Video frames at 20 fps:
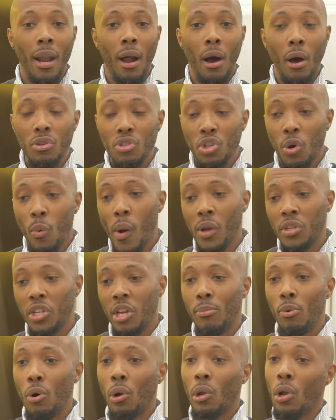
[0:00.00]
also works in a
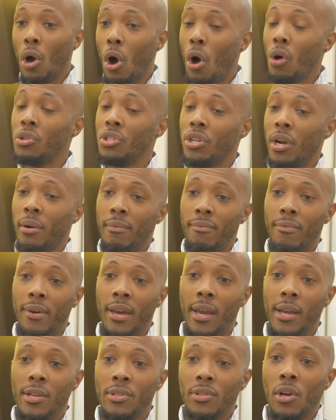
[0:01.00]
more long-term
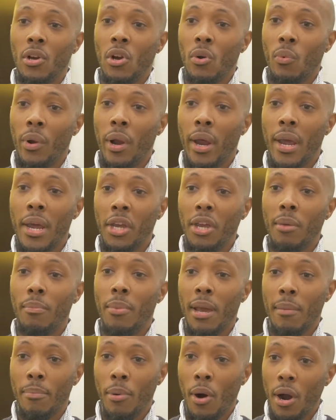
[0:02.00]
phase with our
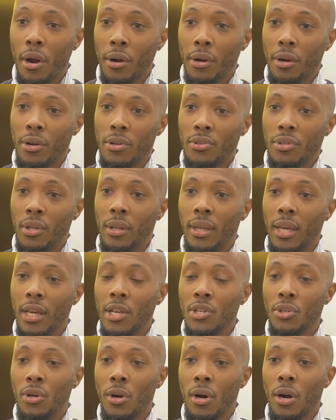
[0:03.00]
Incubate partners, and
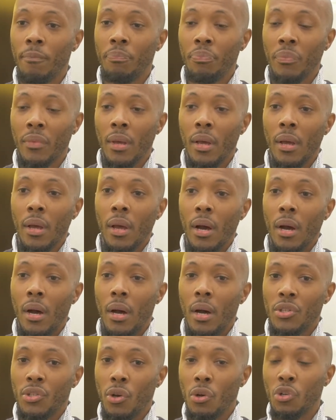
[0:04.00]
these are uh,
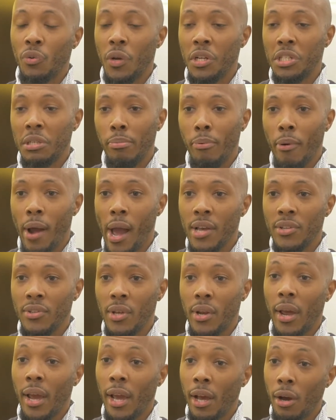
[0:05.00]
social enterprises that
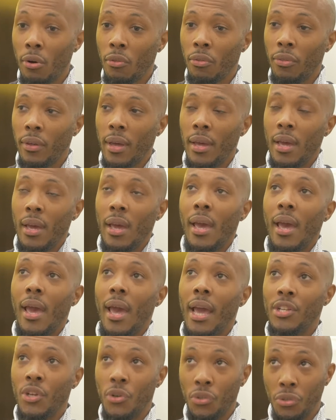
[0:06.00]
are health
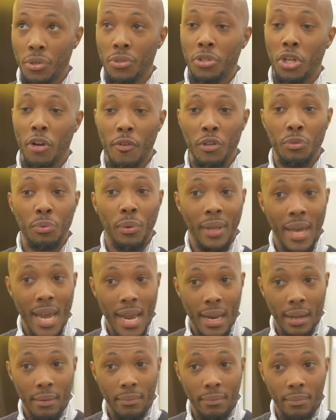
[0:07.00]
and social service
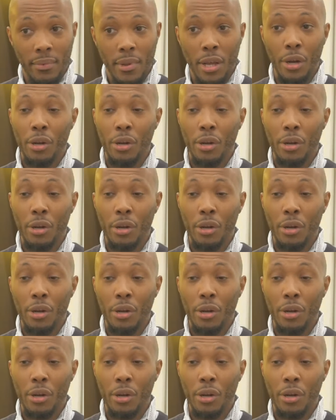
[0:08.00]
related that